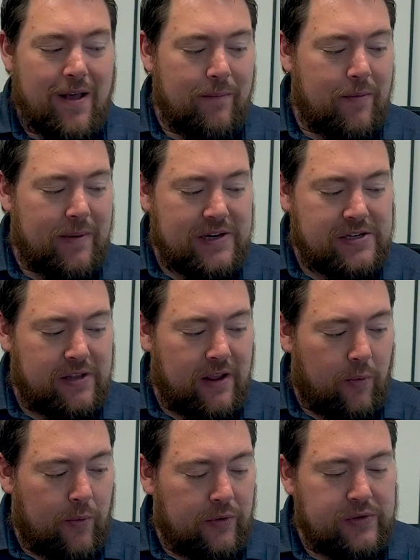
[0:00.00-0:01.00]
but basically
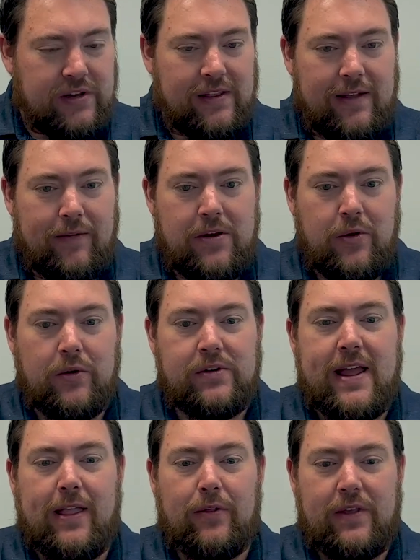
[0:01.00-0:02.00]
on Windows 11, you can
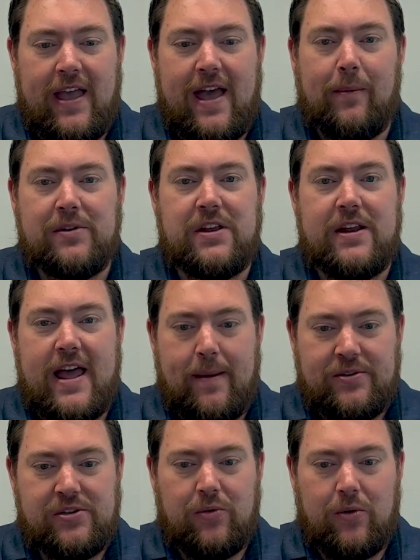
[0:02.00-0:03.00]
download the Amazon
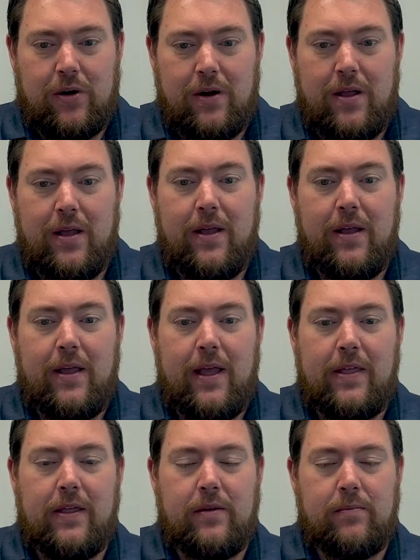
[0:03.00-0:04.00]
App Store,
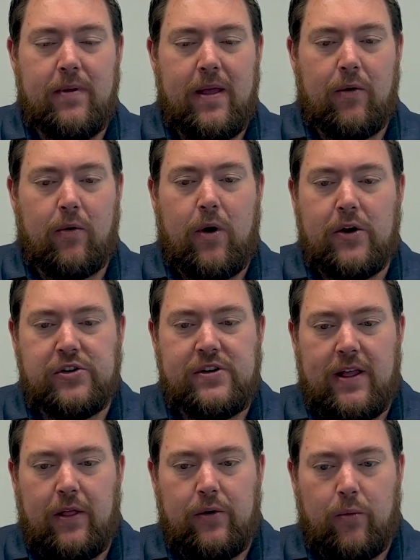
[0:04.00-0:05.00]
and then it requires you to
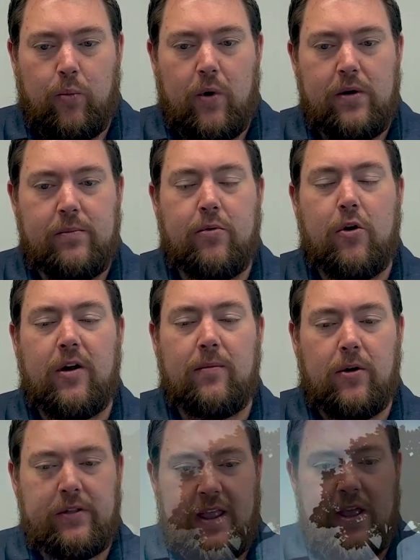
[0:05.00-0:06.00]
download one program
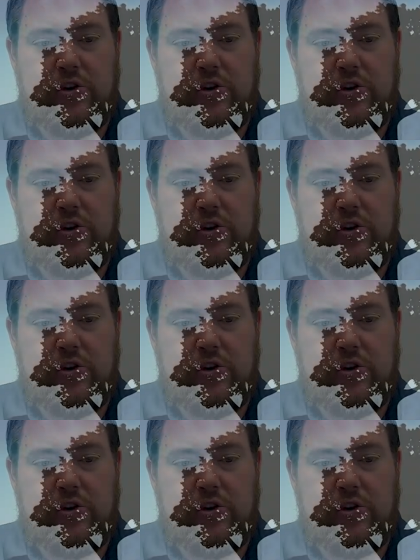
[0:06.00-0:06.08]
called the